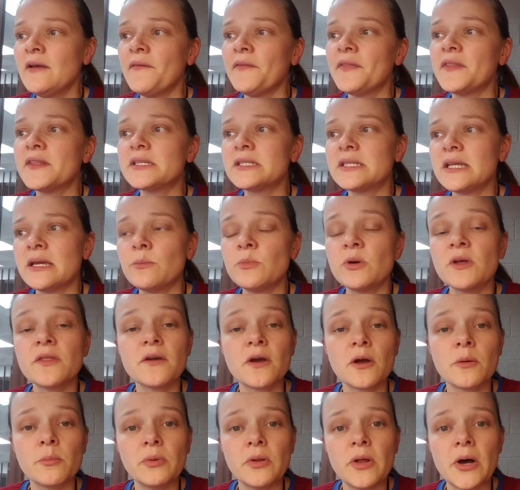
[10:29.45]
The same with
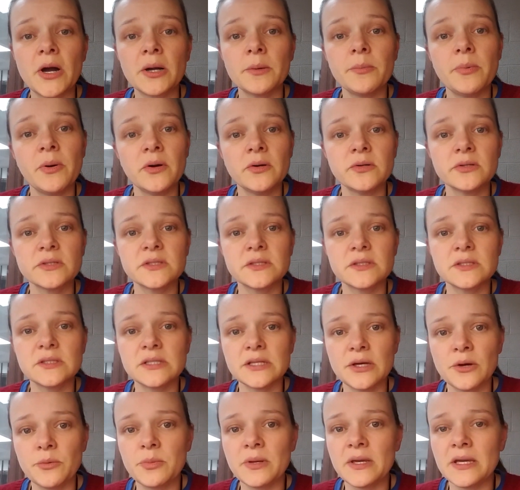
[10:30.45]
our blog posts.
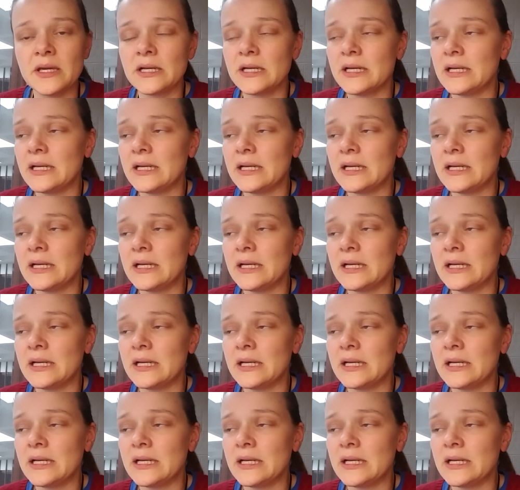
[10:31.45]
There'll be an